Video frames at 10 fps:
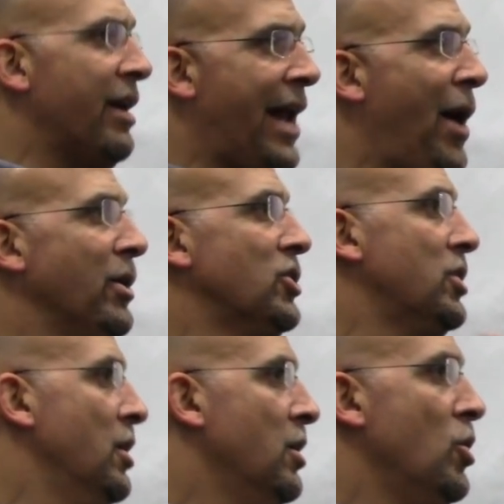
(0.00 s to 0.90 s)
And now
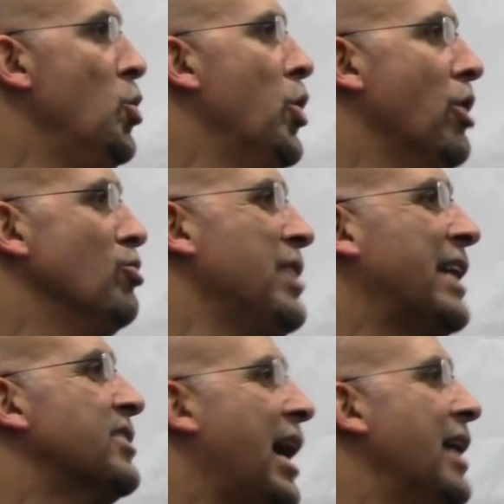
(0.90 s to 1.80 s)
it's who are those
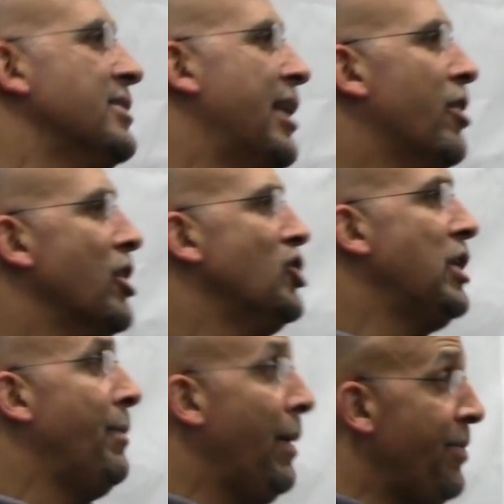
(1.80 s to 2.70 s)
next guys that are going to
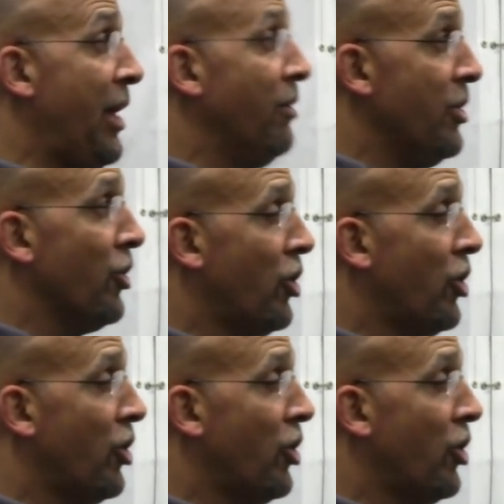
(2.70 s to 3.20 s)
step up that are either